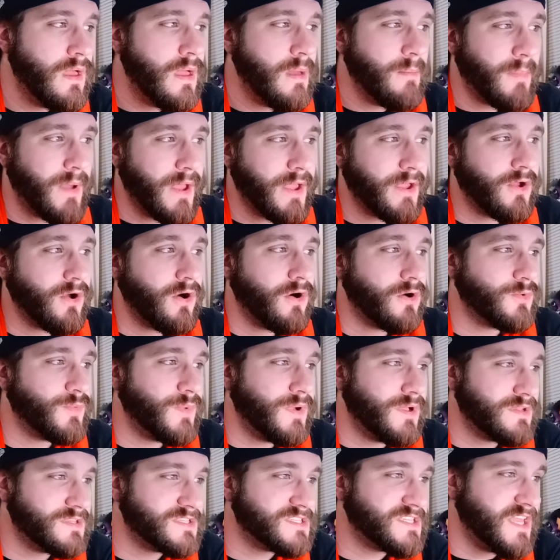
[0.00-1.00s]
Maya
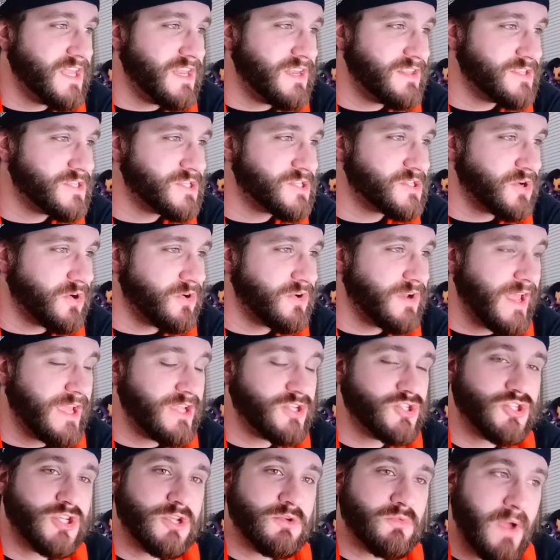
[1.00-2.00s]
Caldwell is getting the start,
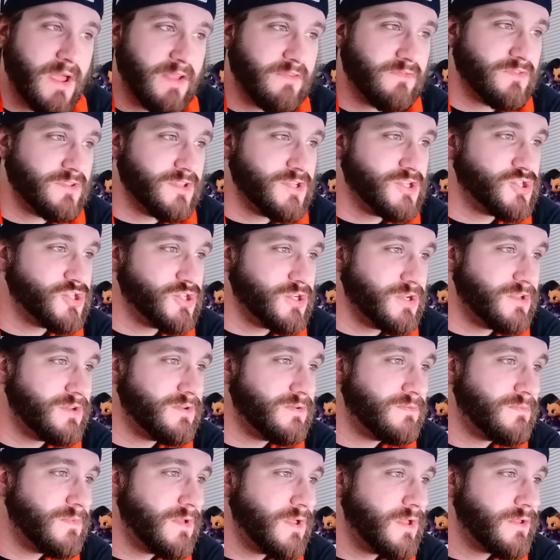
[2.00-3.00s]
as she rightfully
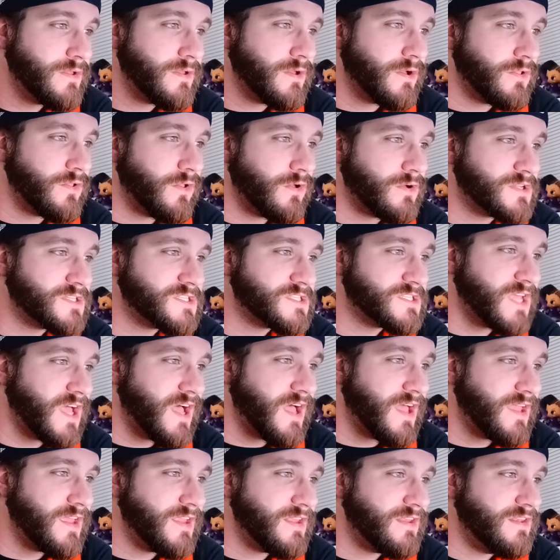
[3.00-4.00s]
should,
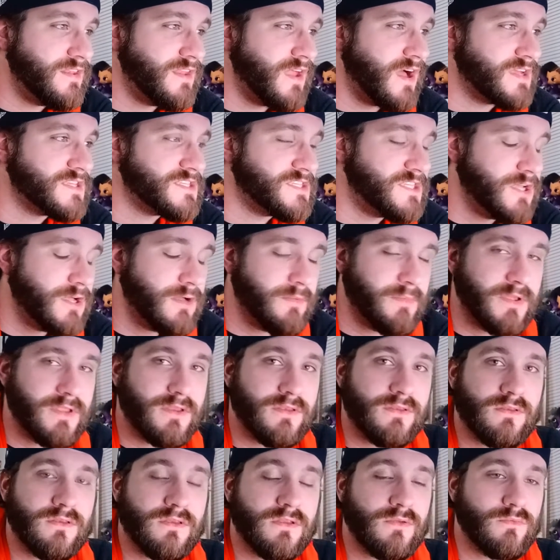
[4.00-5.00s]
alongside Naz
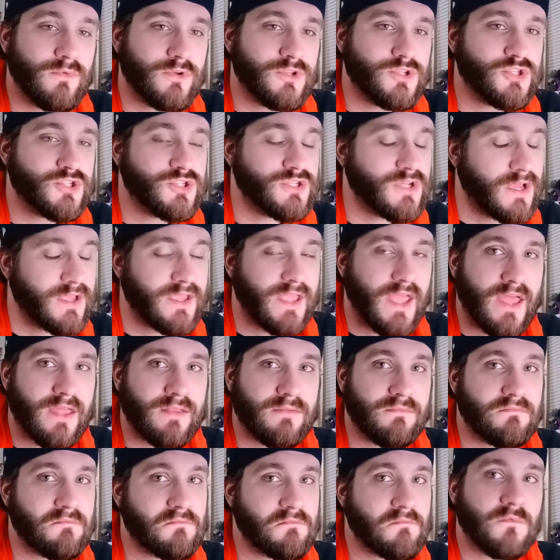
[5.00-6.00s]
Hillman, which,
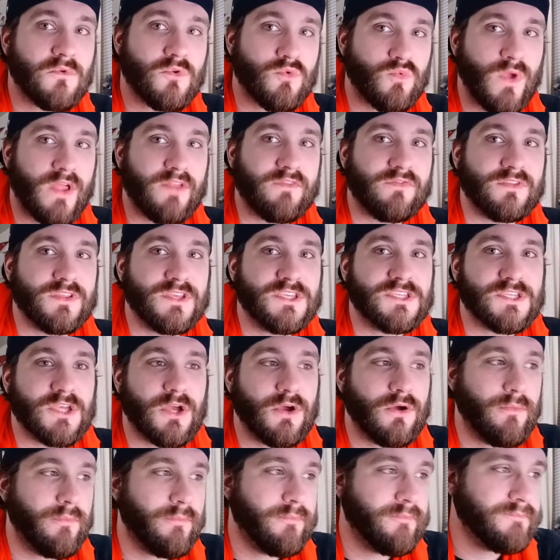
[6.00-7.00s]
again, rightfully
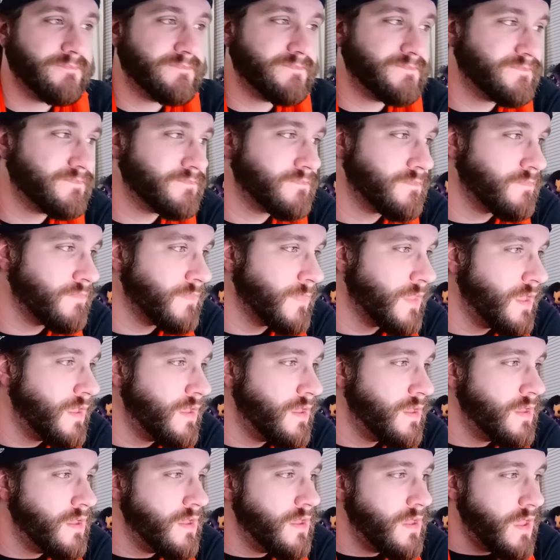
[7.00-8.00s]
so.
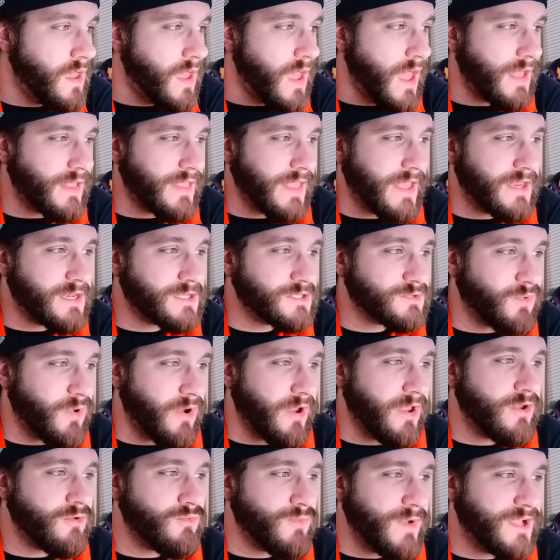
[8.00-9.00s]
Atlanta's
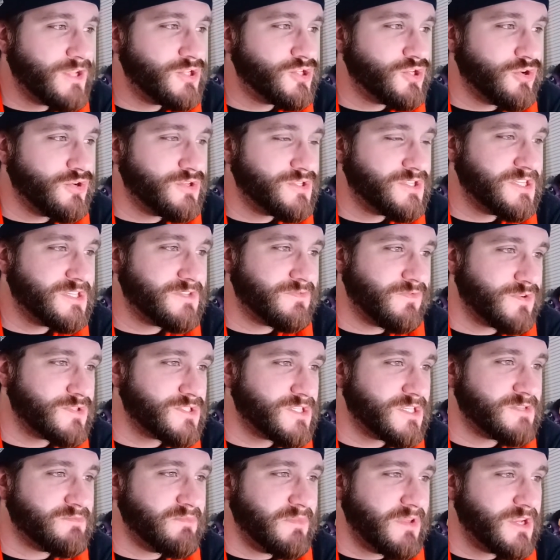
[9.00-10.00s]
wearing red jerseys
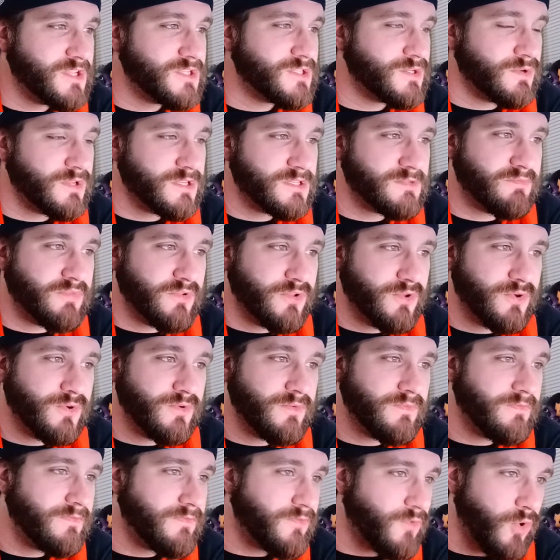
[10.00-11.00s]
versus Minnesota's blue.
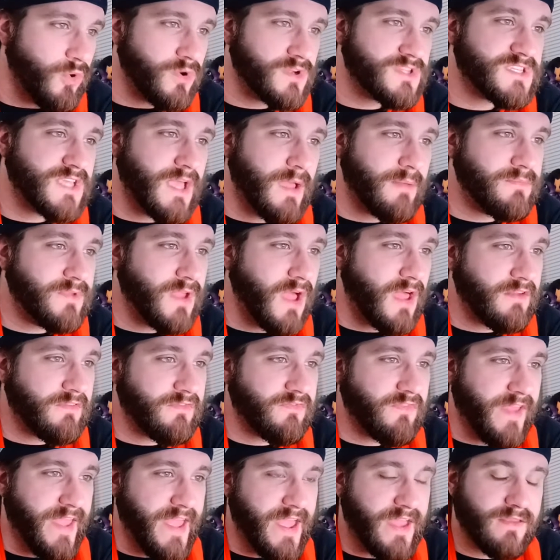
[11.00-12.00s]
Of course, I'm not a
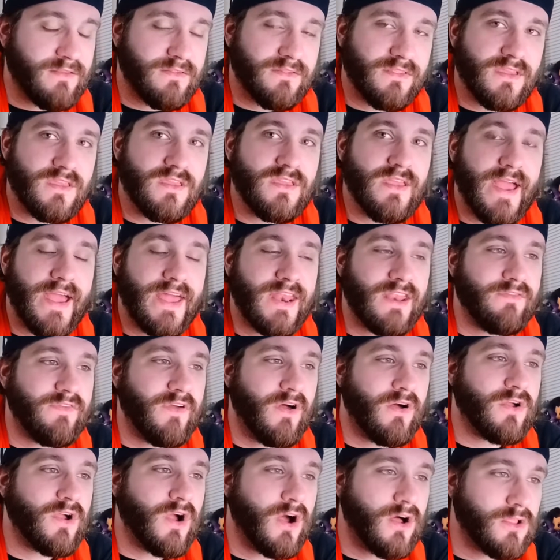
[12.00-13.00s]
fan. The
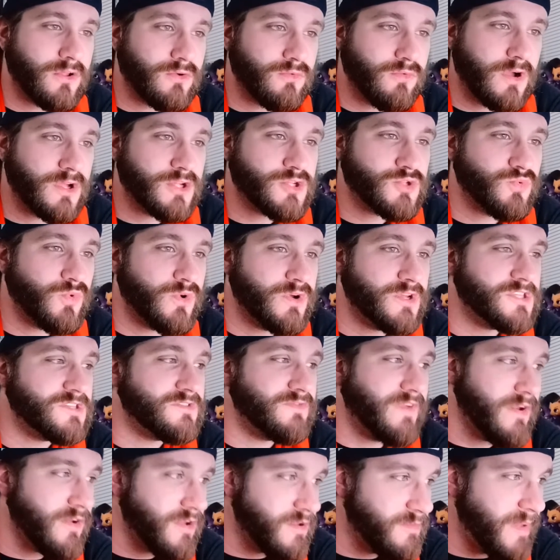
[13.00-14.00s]
NFL color rush was
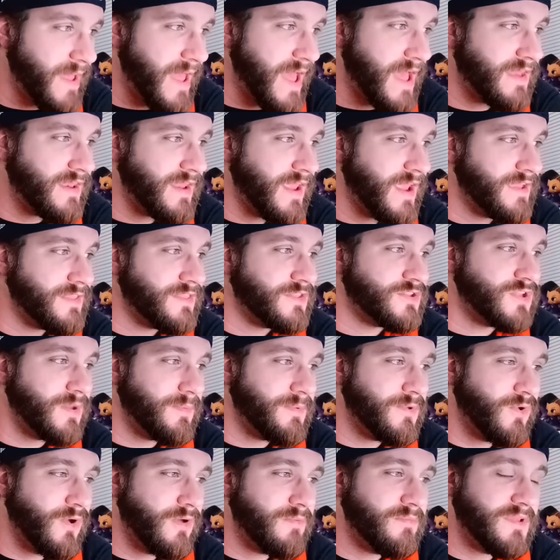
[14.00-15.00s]
very bad, and the
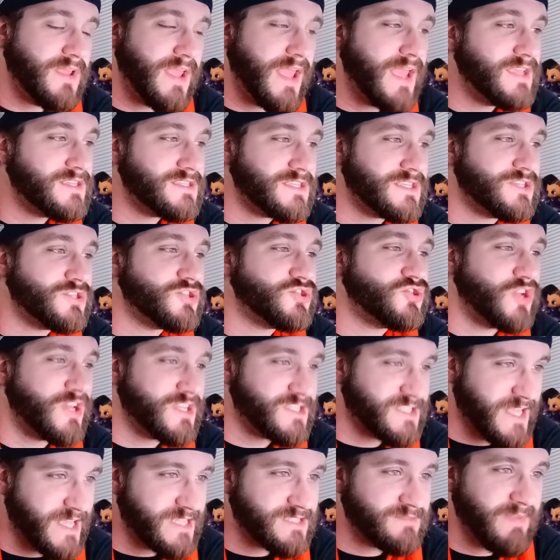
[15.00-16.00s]
WNBA's is
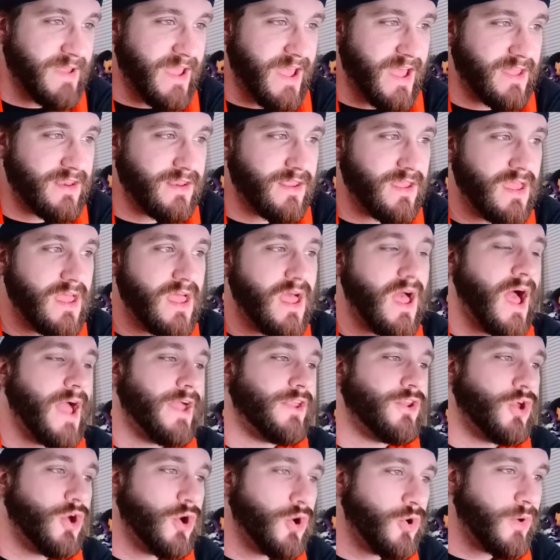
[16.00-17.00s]
just as bad. I
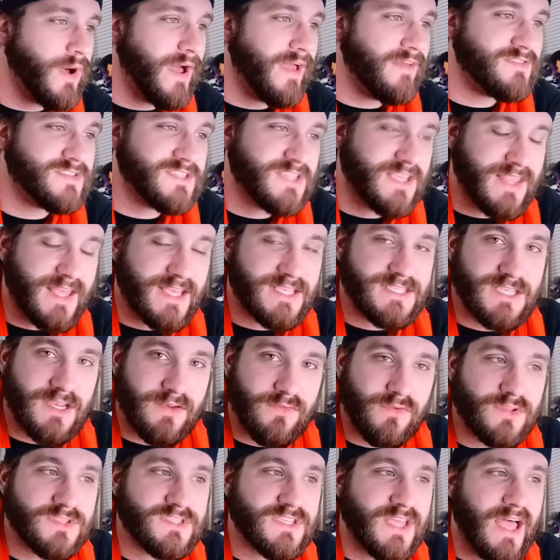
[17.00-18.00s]
know I've said that
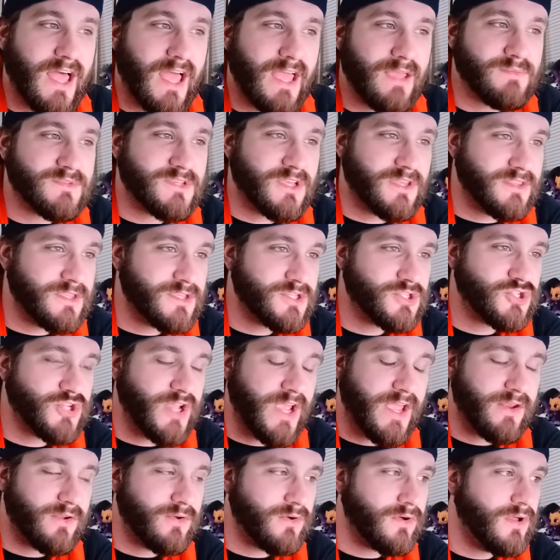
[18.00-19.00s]
several times on this
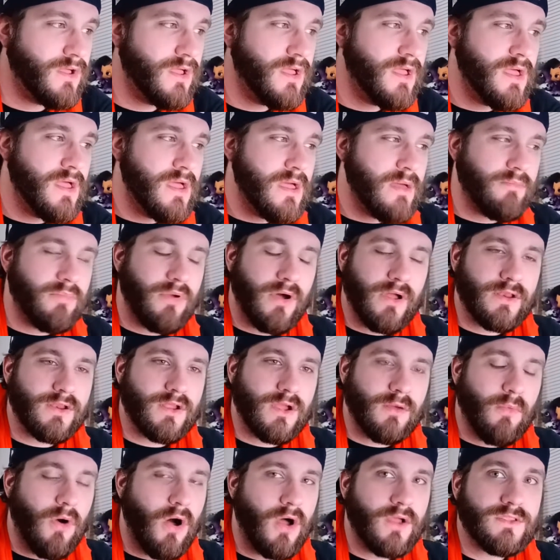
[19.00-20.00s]
channel, but
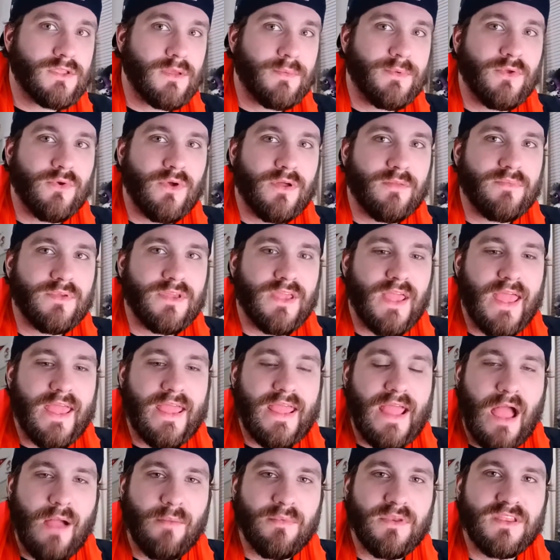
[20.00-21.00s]
come on,
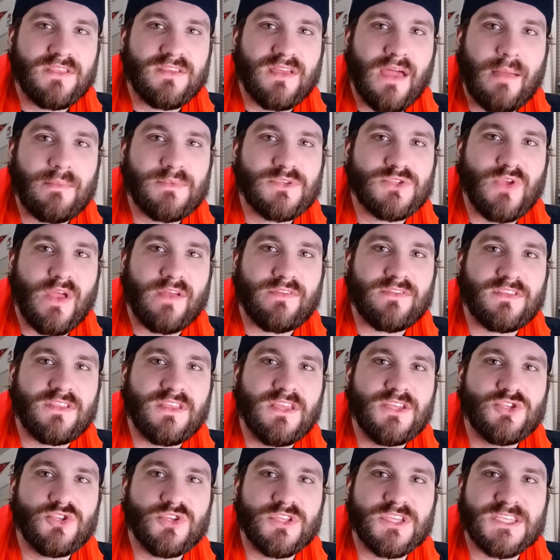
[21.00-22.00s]
WNBA, how many times do I have to
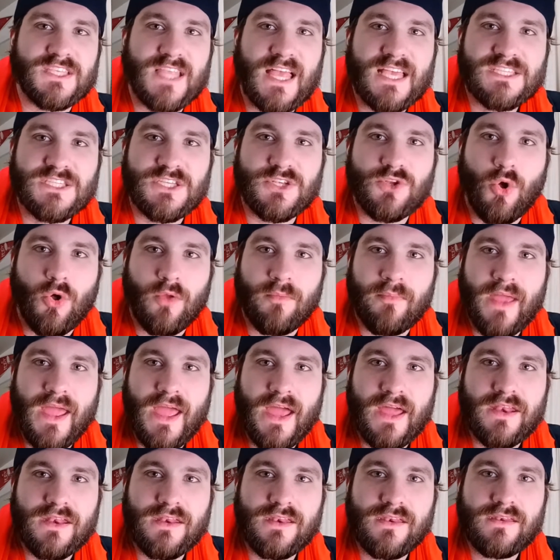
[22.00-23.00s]
teach you this lesson, old
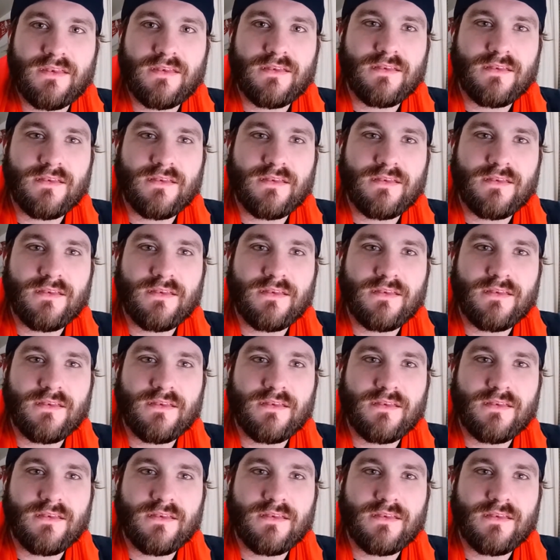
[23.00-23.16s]
man?